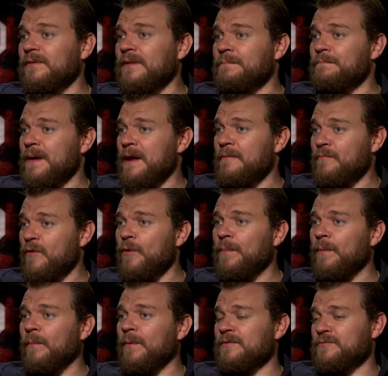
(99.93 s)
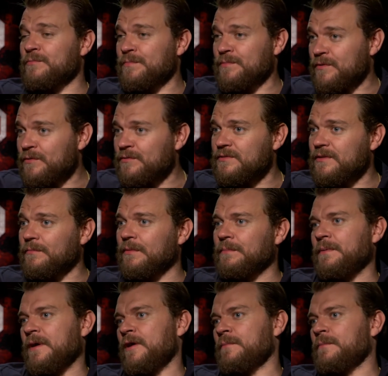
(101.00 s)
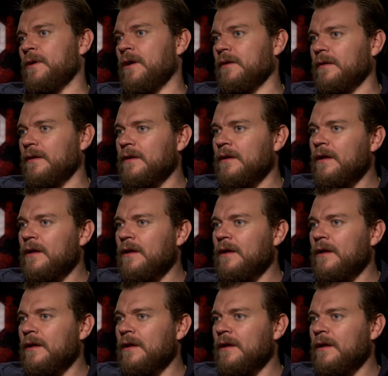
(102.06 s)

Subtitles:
that Bad Robot wanted to produce it with Paramount.